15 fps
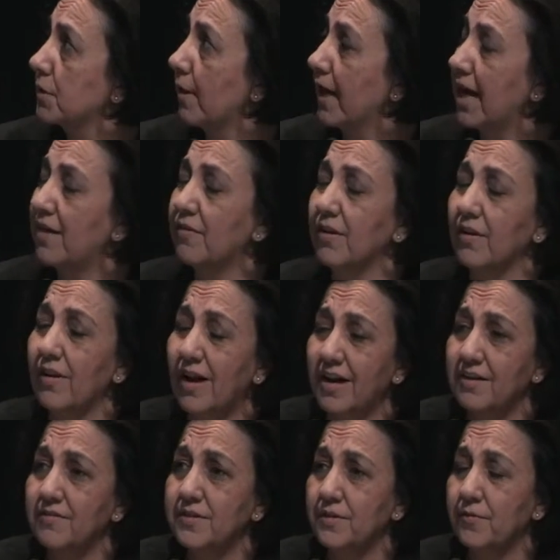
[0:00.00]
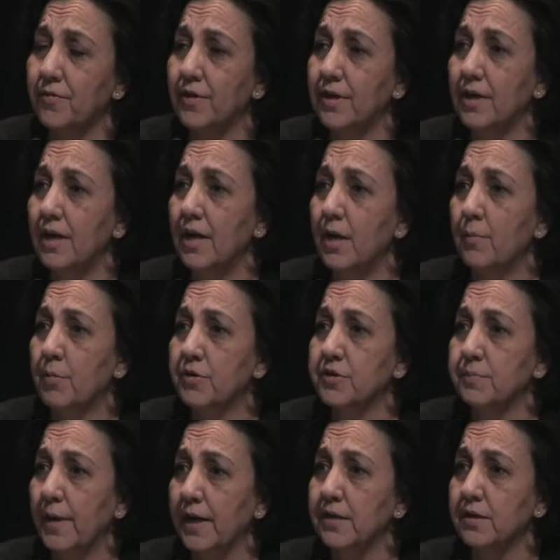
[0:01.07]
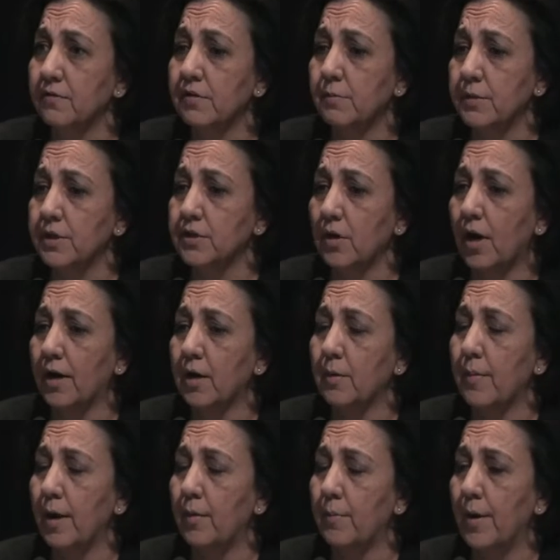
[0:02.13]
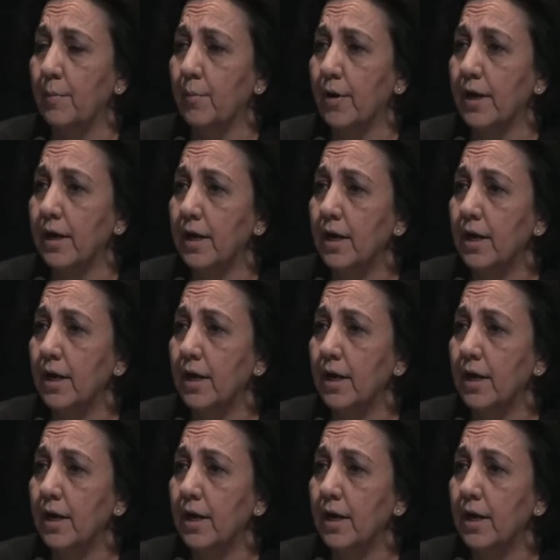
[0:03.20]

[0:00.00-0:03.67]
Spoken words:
So I have a lot of different perspectives when you talk about memory.